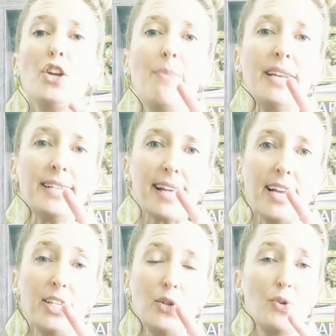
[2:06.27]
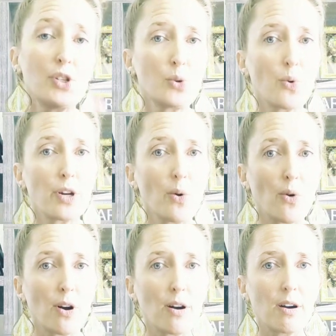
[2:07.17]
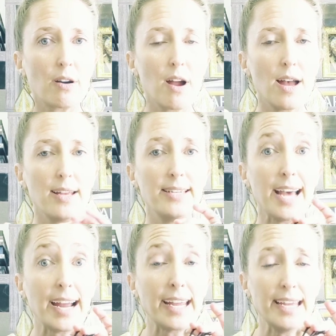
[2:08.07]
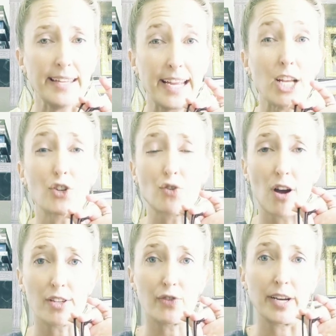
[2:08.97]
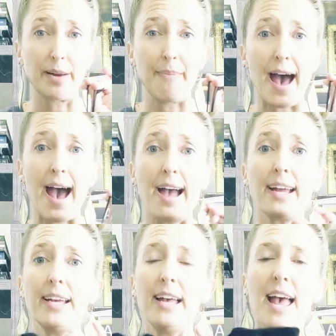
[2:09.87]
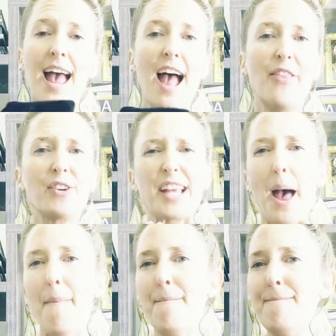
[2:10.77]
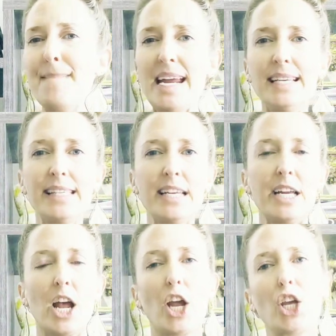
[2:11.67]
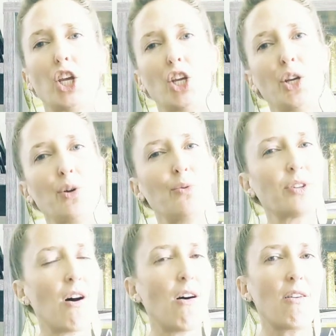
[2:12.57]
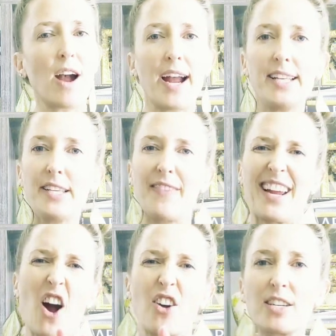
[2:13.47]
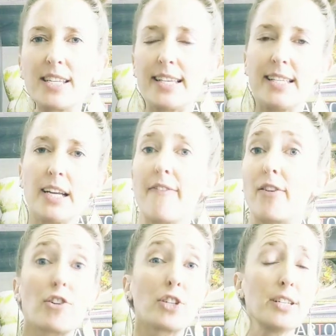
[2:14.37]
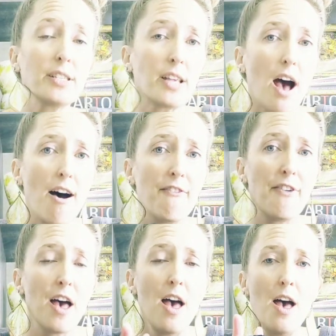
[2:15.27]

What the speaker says: You may decide to store your deck in like a drawstring bag, and there's amazing, cute, all kinds of artistic versions of